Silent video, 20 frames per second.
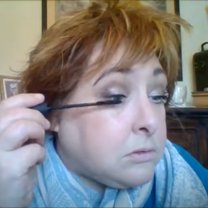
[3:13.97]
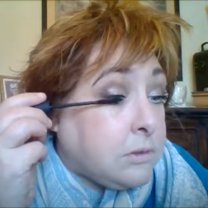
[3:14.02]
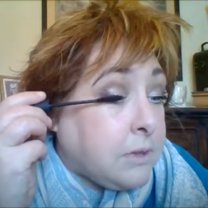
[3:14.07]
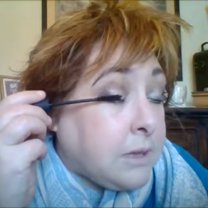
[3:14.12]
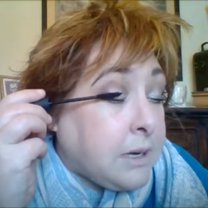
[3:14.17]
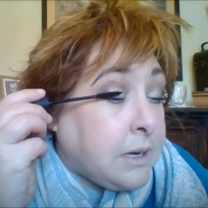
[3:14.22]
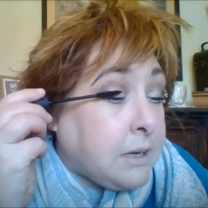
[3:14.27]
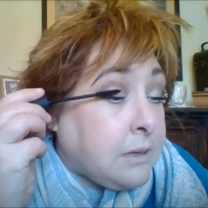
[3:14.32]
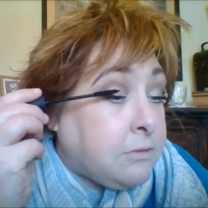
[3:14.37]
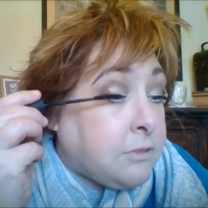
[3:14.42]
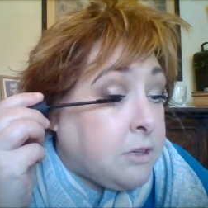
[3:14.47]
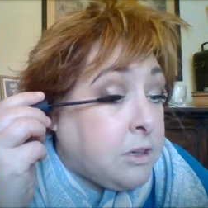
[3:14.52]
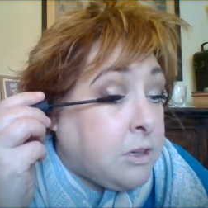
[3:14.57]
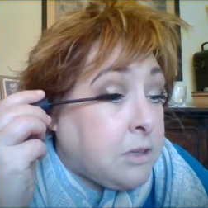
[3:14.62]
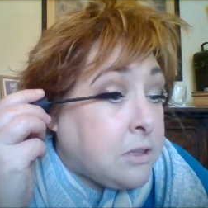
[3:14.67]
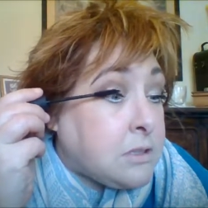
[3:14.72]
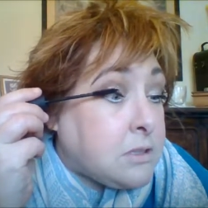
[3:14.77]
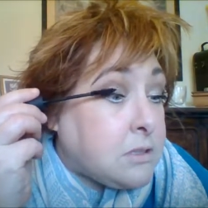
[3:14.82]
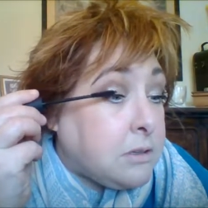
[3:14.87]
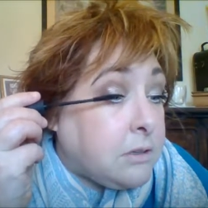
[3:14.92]
that I've
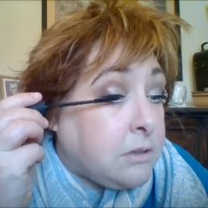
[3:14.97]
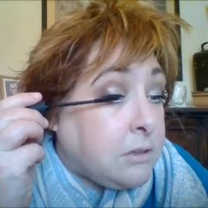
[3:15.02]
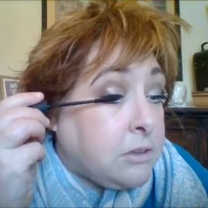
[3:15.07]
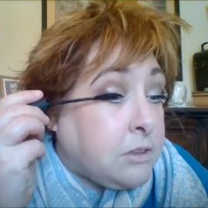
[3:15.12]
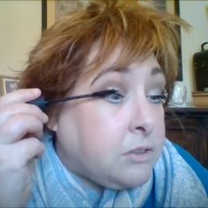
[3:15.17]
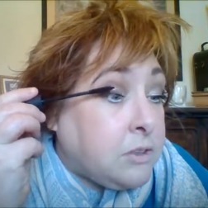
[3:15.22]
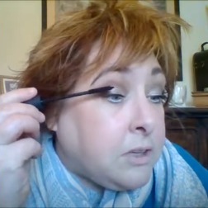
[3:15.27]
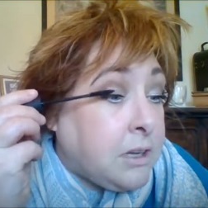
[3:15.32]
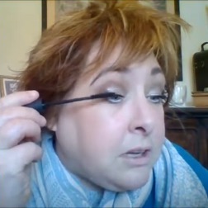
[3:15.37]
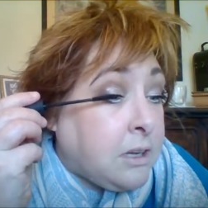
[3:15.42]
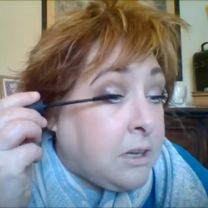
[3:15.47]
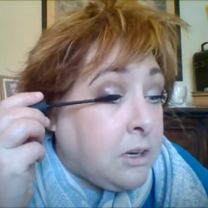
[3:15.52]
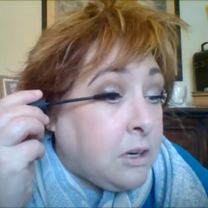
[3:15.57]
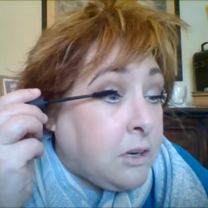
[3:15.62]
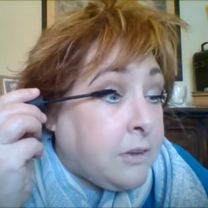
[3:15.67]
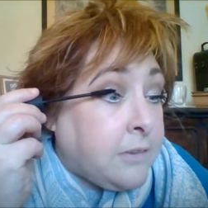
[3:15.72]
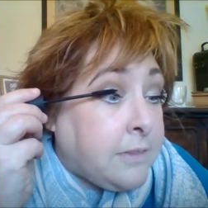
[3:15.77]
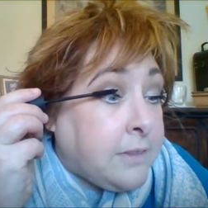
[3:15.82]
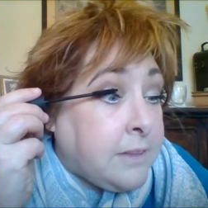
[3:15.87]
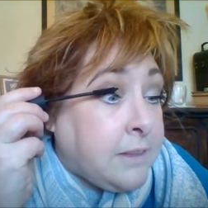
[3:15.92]
got gel
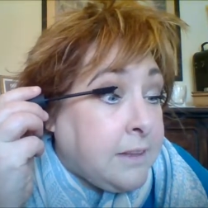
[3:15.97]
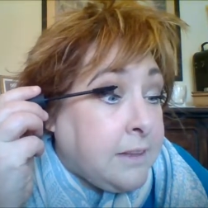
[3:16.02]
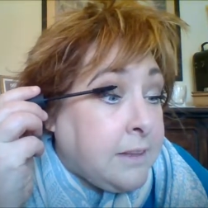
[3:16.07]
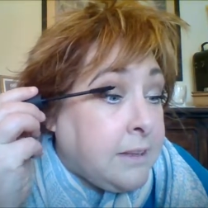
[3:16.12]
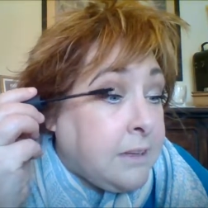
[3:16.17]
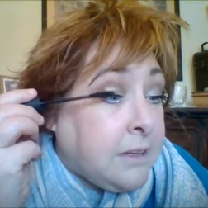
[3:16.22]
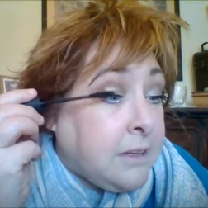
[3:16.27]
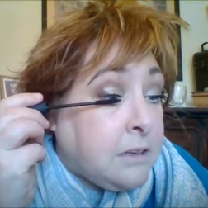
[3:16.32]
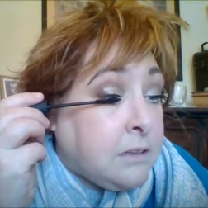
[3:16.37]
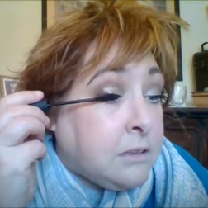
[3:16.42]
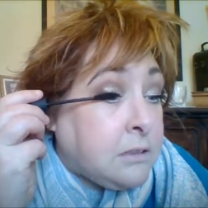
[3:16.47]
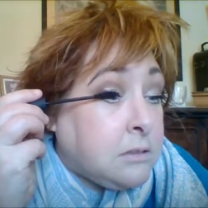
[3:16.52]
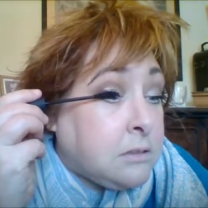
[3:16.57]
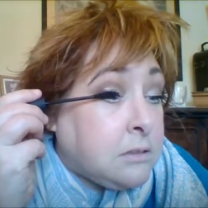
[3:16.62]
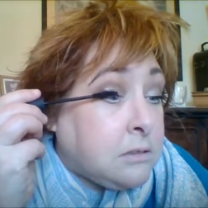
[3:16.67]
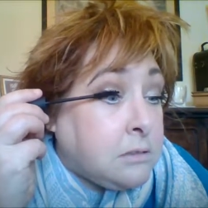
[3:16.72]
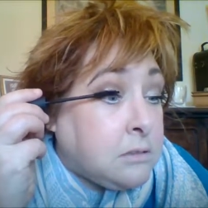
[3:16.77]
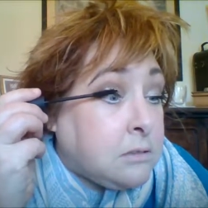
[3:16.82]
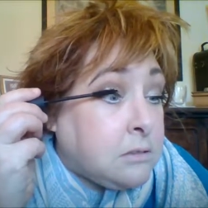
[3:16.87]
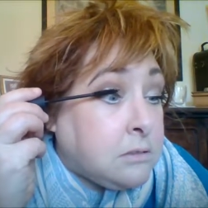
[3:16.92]
on the
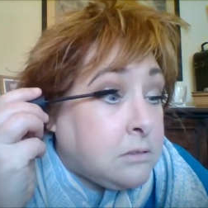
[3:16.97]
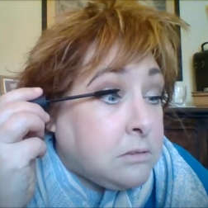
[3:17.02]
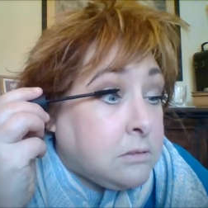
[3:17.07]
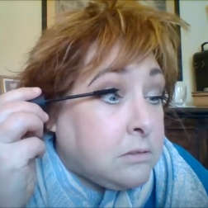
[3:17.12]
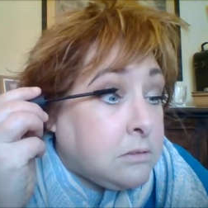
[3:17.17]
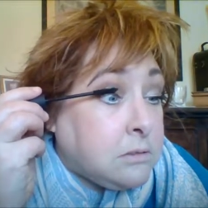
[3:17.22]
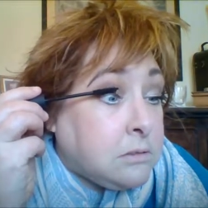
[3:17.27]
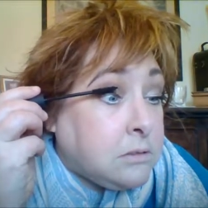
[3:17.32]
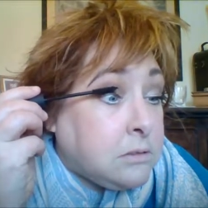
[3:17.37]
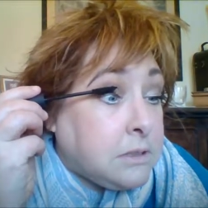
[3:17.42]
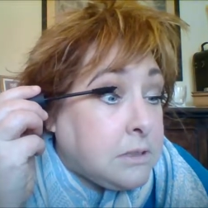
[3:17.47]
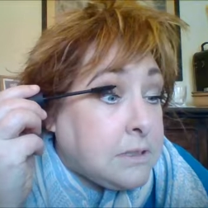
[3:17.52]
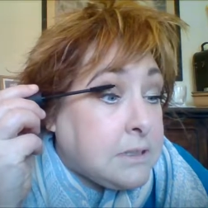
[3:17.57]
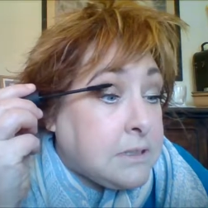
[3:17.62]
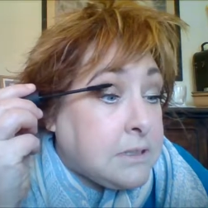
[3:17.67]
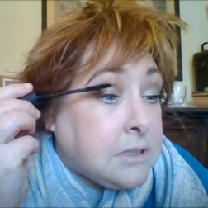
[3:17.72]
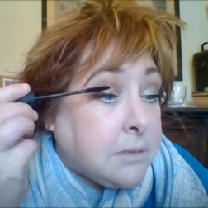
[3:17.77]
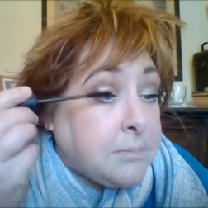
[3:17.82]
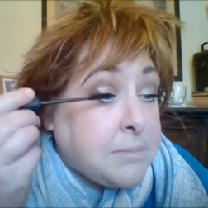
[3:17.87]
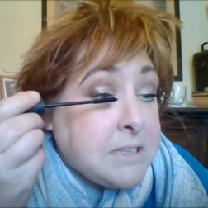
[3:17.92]

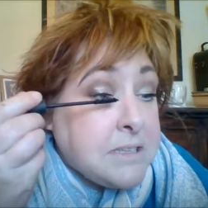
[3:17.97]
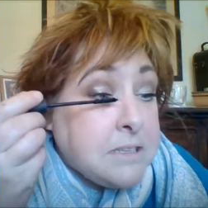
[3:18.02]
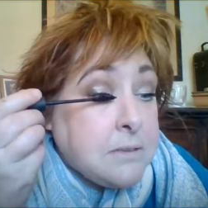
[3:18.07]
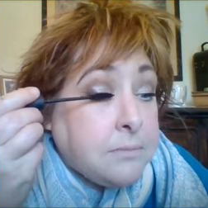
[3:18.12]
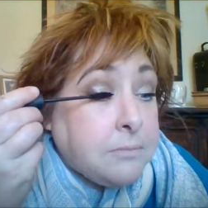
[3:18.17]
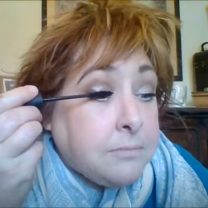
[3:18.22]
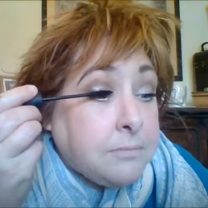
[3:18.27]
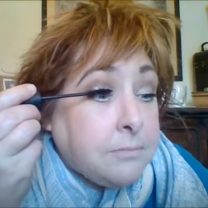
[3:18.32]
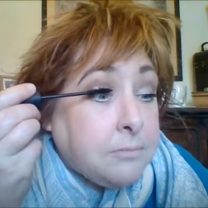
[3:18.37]
tips.